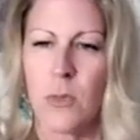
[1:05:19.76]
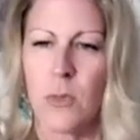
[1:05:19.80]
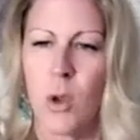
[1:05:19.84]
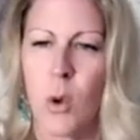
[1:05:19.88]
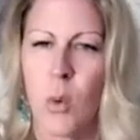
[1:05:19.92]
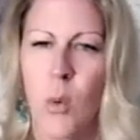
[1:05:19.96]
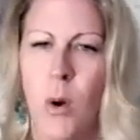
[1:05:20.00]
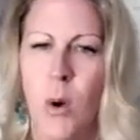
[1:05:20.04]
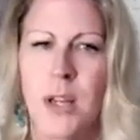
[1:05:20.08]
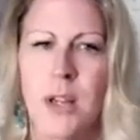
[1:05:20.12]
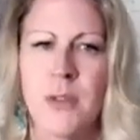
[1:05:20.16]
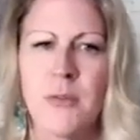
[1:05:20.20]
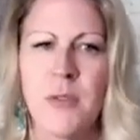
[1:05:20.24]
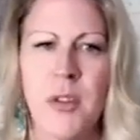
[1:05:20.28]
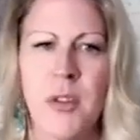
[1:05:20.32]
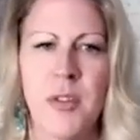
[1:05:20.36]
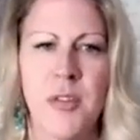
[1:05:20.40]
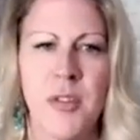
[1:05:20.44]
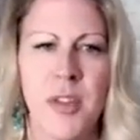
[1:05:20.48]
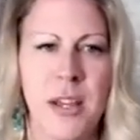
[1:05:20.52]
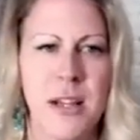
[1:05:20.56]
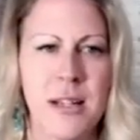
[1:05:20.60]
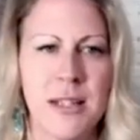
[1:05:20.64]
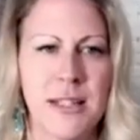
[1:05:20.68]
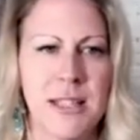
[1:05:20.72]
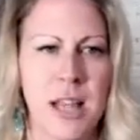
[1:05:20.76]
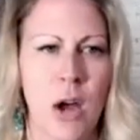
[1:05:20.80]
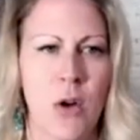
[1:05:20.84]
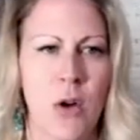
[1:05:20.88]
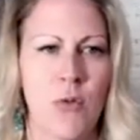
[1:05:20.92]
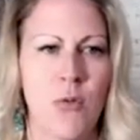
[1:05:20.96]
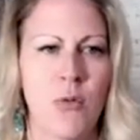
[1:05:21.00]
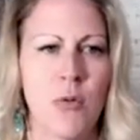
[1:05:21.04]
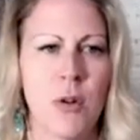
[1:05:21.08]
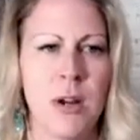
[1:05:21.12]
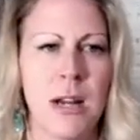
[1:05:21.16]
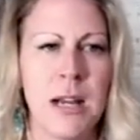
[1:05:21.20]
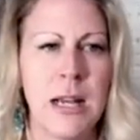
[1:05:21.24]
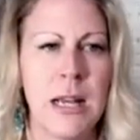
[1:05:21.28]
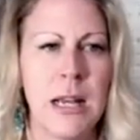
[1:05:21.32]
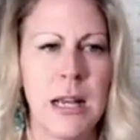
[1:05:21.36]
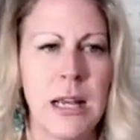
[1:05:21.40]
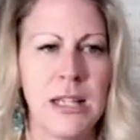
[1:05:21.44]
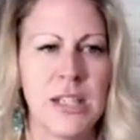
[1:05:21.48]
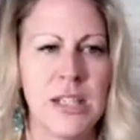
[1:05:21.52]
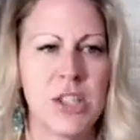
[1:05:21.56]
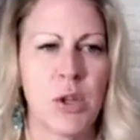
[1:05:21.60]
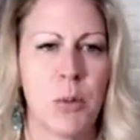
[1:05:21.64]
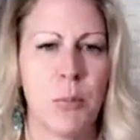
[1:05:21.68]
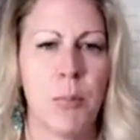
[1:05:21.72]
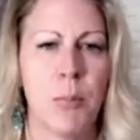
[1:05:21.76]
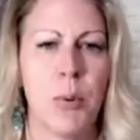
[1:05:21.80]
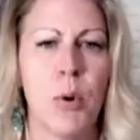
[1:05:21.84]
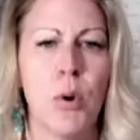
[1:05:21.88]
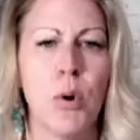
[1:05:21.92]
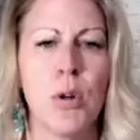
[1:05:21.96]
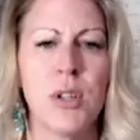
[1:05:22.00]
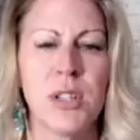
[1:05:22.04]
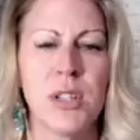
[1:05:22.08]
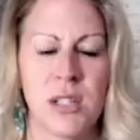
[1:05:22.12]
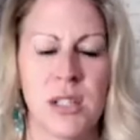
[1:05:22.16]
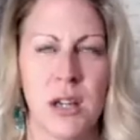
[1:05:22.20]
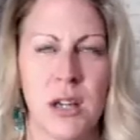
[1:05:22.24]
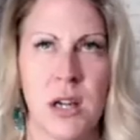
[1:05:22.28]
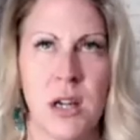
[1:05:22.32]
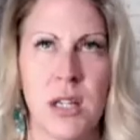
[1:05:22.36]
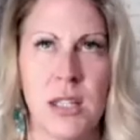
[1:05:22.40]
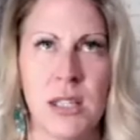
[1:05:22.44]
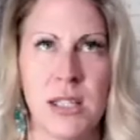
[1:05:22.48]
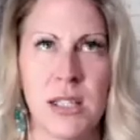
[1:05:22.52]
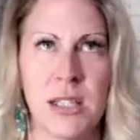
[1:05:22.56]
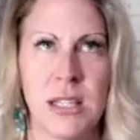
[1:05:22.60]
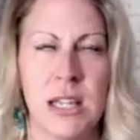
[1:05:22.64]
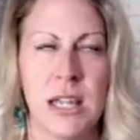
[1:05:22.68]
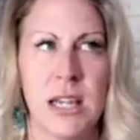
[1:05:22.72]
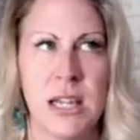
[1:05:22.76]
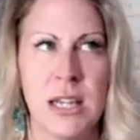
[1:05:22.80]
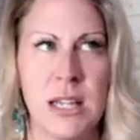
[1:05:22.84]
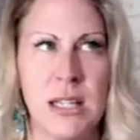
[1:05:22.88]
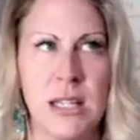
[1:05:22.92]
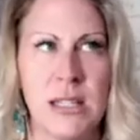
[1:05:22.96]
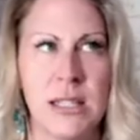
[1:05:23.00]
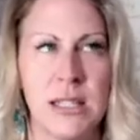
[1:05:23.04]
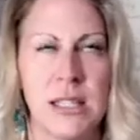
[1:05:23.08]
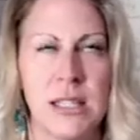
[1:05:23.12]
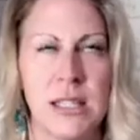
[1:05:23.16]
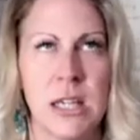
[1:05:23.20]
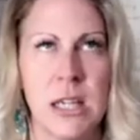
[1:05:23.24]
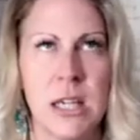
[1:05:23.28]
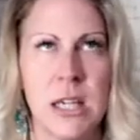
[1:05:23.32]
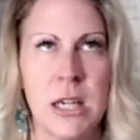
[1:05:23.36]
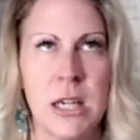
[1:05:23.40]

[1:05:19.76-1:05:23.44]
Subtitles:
things that really supports us is